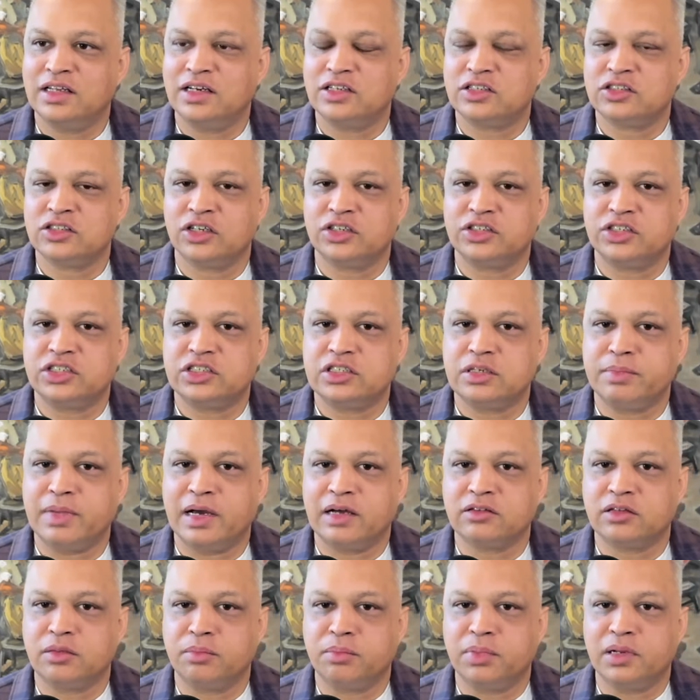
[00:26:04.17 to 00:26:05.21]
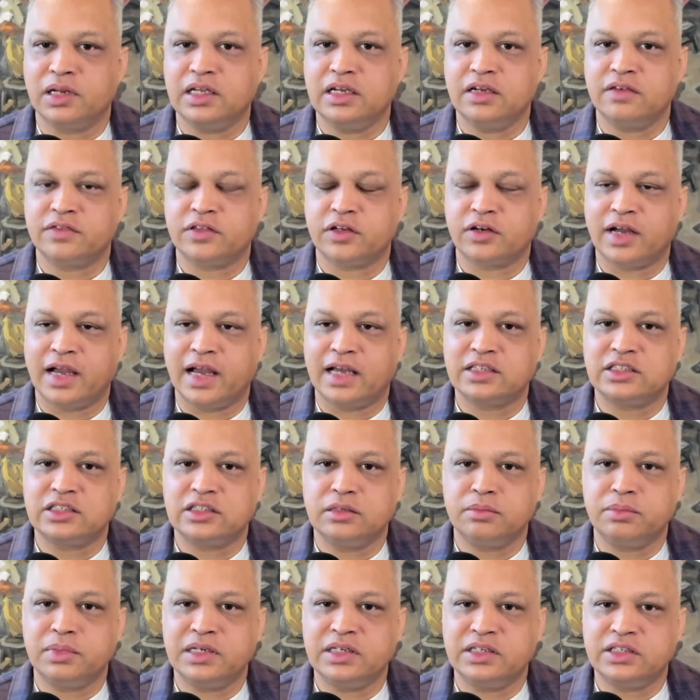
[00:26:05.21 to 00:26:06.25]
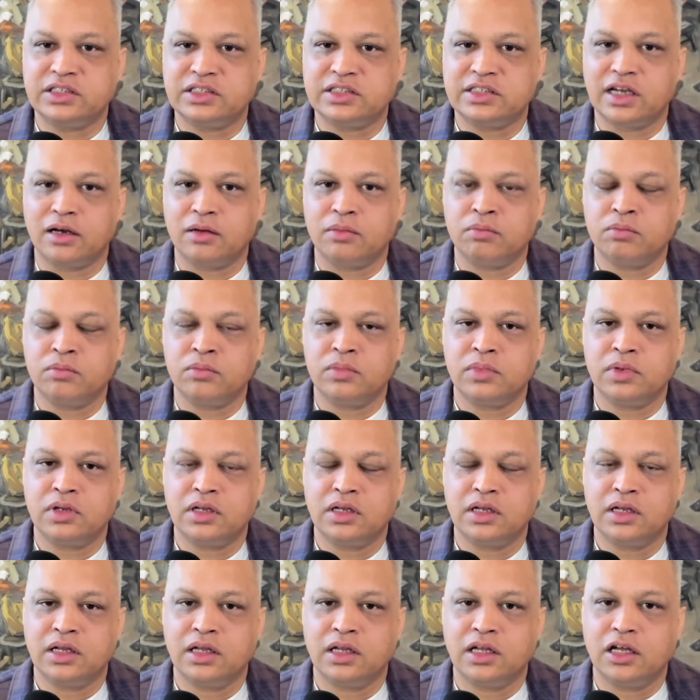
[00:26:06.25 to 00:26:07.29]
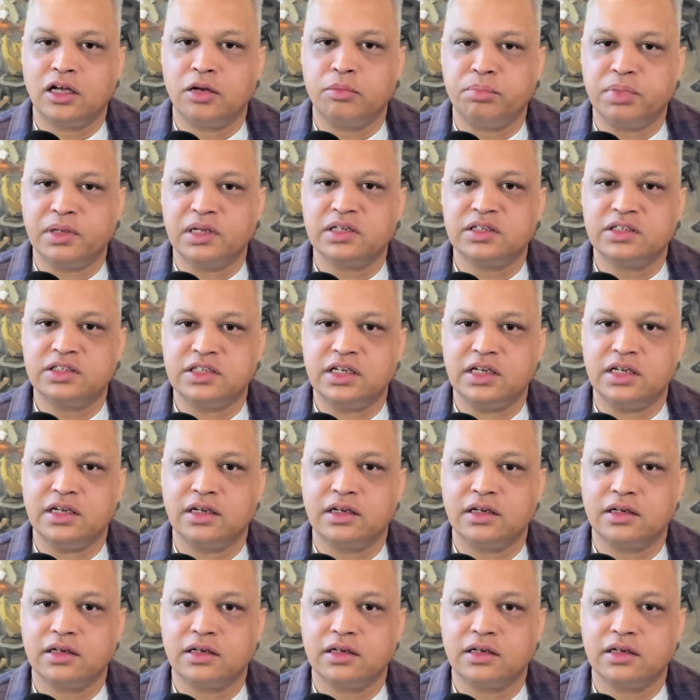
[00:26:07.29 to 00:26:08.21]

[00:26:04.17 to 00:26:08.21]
it's not just about the belief. There has to be some ability